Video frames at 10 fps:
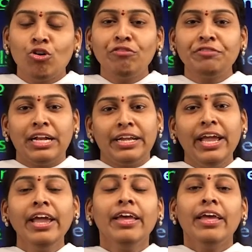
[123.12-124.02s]
of that a
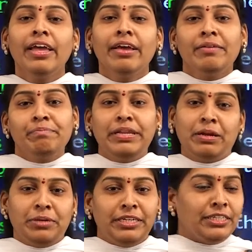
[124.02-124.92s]

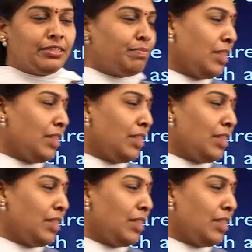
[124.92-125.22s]
pyramid.